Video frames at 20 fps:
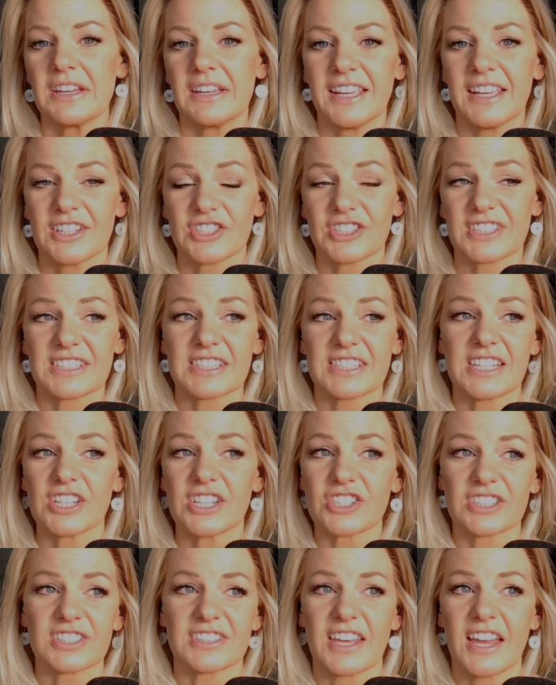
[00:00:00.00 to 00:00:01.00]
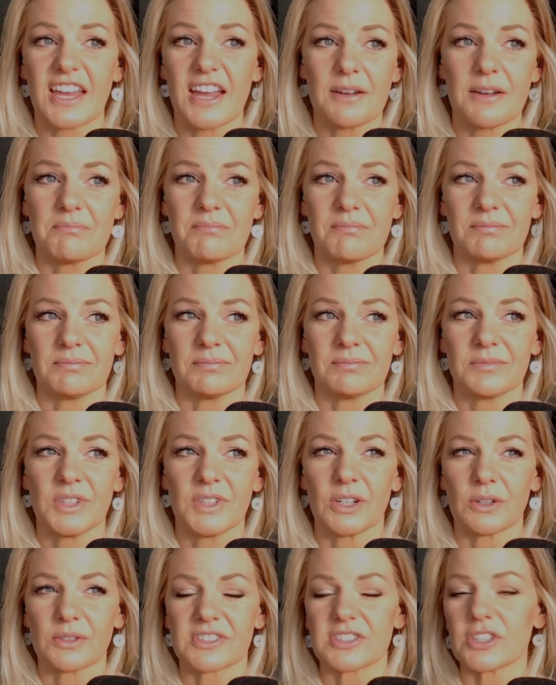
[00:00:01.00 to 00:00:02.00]
It just teaches them,
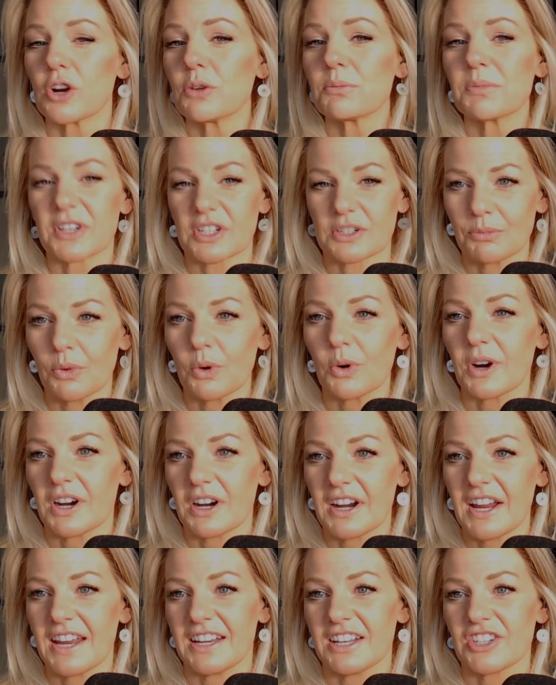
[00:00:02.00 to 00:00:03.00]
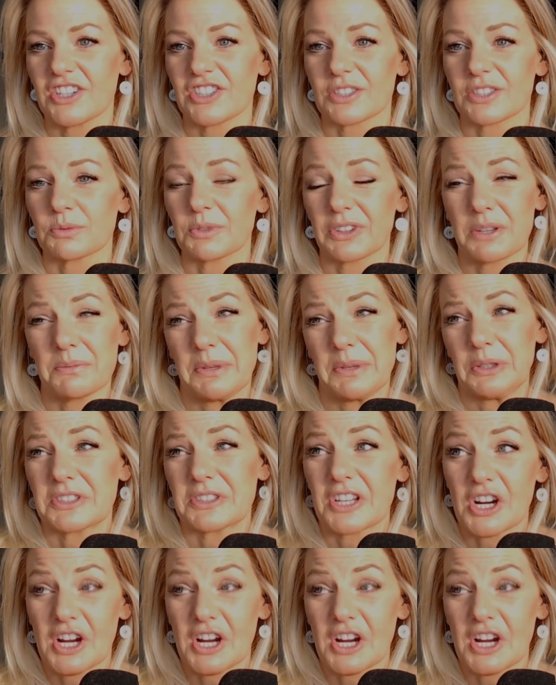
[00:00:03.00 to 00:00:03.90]
so much more, and it just really builds their